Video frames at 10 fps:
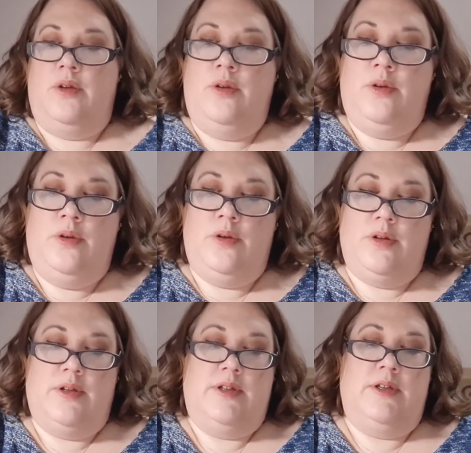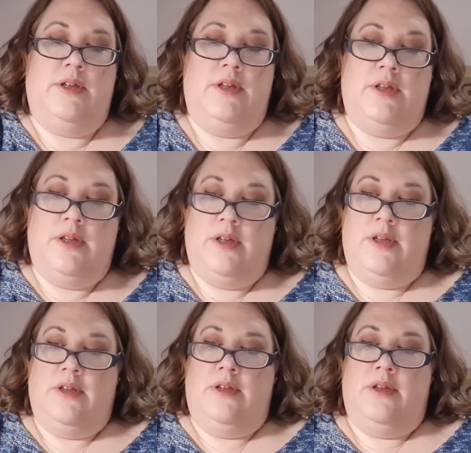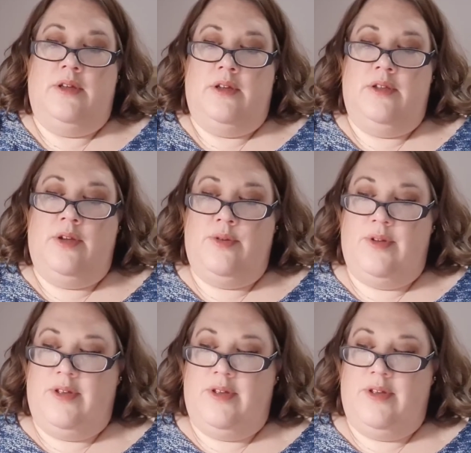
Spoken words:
Oh, although it